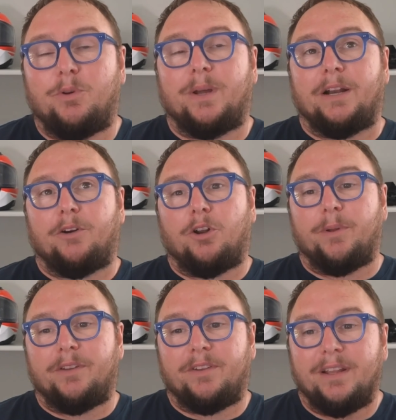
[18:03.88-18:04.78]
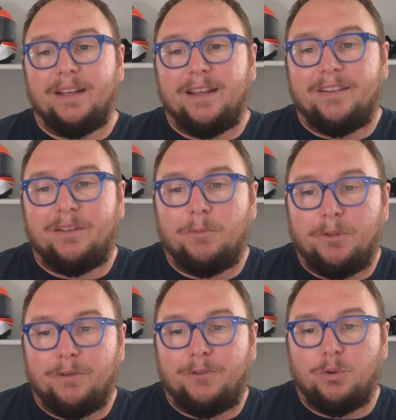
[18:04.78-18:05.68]
per 100 kilometres. So that
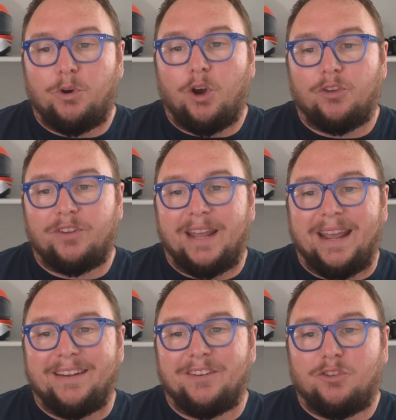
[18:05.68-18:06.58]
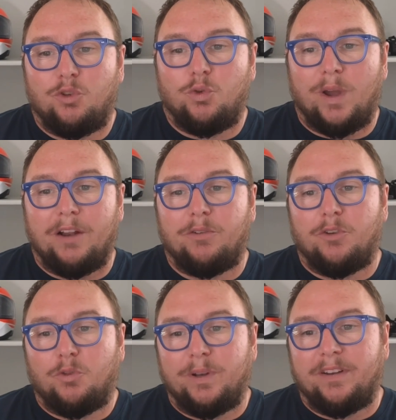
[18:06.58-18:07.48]
would put the fuel cost at
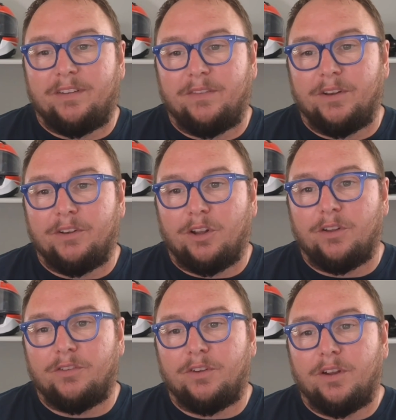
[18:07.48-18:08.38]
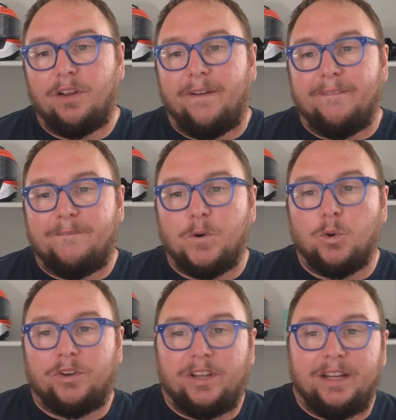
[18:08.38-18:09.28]

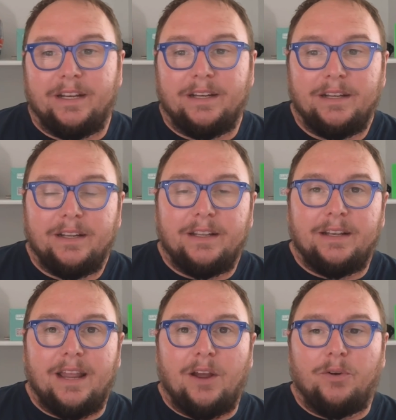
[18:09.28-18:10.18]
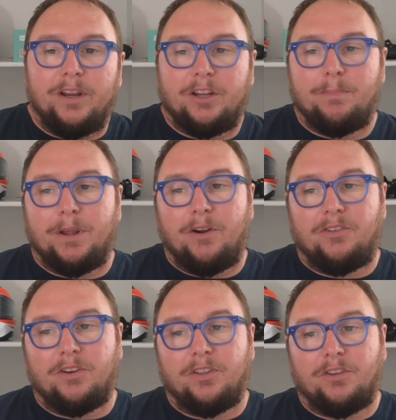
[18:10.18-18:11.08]
$227.14. Now, in
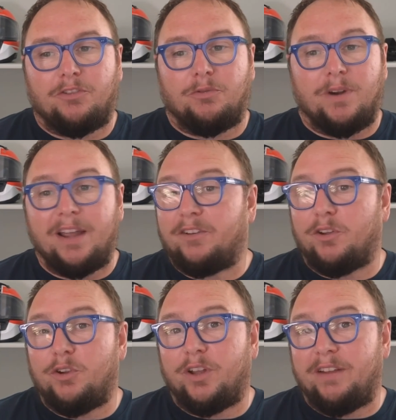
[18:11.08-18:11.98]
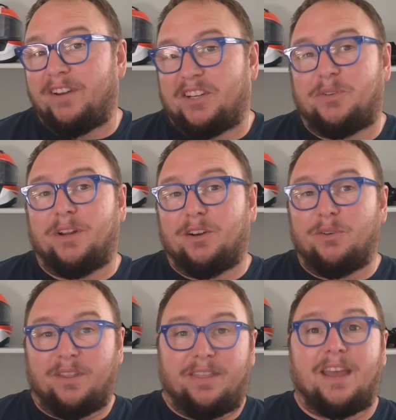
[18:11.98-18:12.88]
comparison to the Cerato, you could even actually
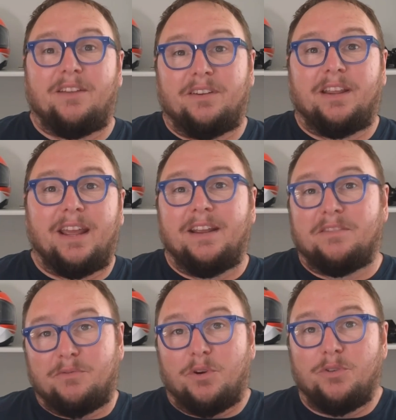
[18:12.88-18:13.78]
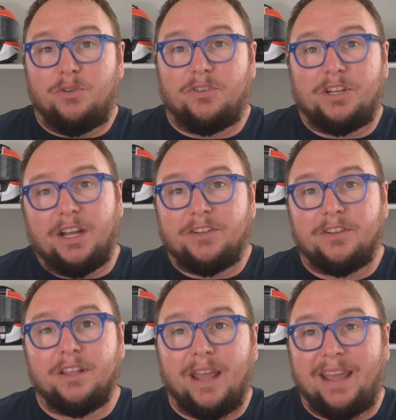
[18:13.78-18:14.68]
include 1,000 Ks of road user
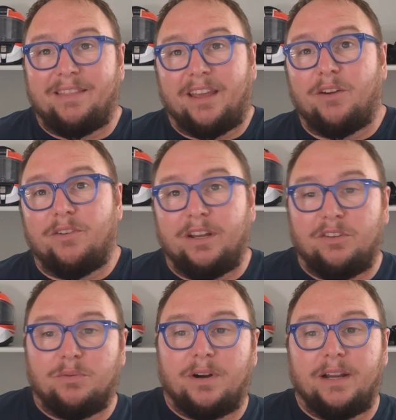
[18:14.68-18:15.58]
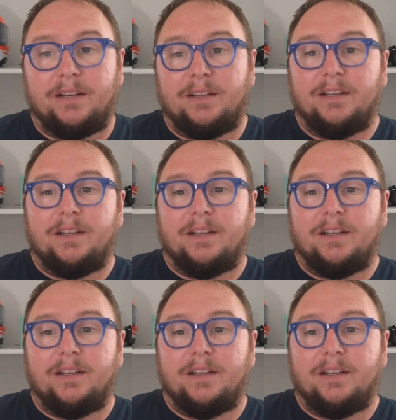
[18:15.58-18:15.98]
charges in there at the current diesel rate